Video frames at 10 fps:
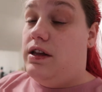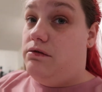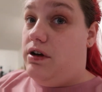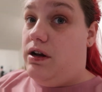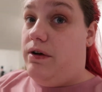and
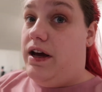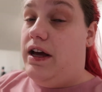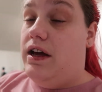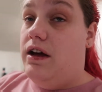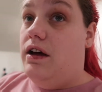then ran
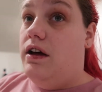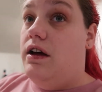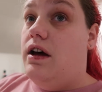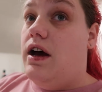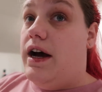away.
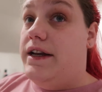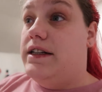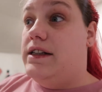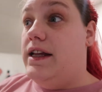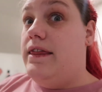I had
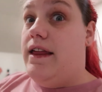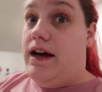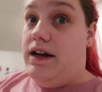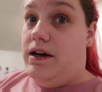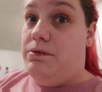to clean
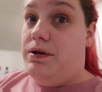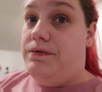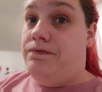that up.